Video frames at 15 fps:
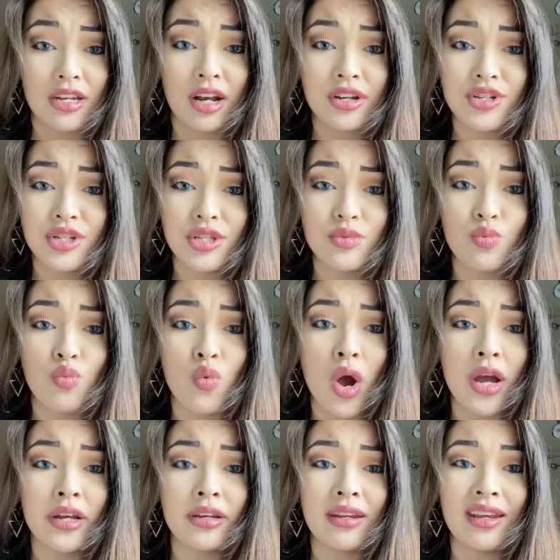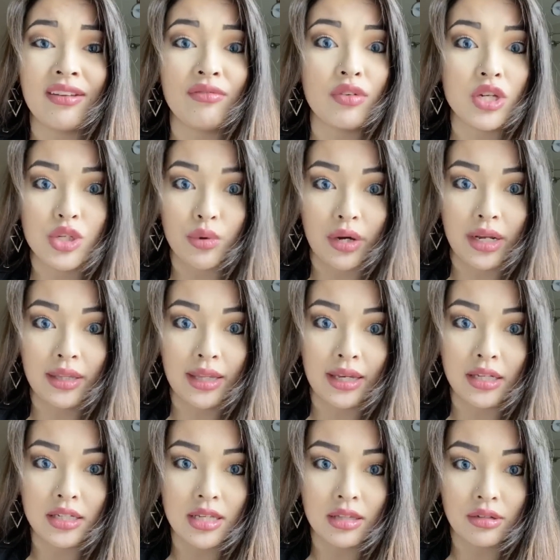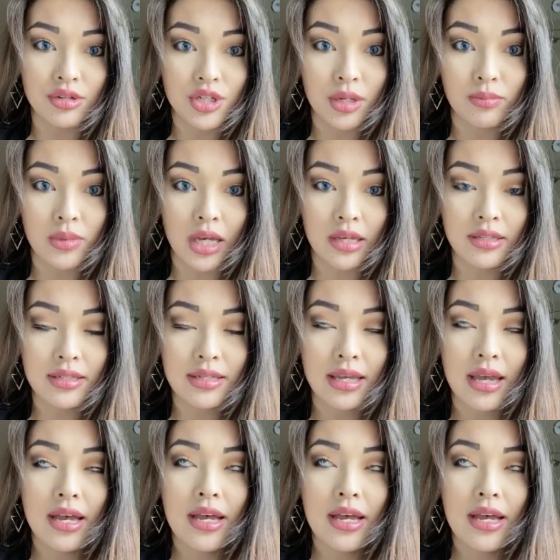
not just one inventory like a dealership does.